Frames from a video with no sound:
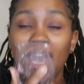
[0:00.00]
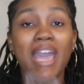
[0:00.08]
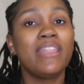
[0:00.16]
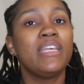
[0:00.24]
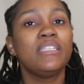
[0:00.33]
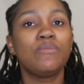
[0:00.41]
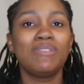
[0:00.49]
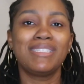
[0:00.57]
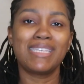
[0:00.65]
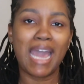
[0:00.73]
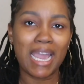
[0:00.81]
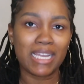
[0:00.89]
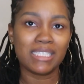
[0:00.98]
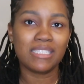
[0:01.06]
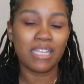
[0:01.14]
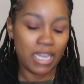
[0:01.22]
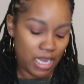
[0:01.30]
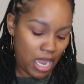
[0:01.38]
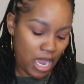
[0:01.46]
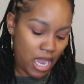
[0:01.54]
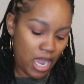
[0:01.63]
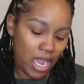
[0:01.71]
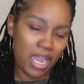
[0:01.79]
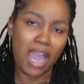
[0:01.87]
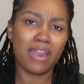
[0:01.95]
And this was nice. Like,
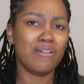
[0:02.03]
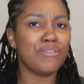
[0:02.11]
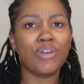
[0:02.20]
I don't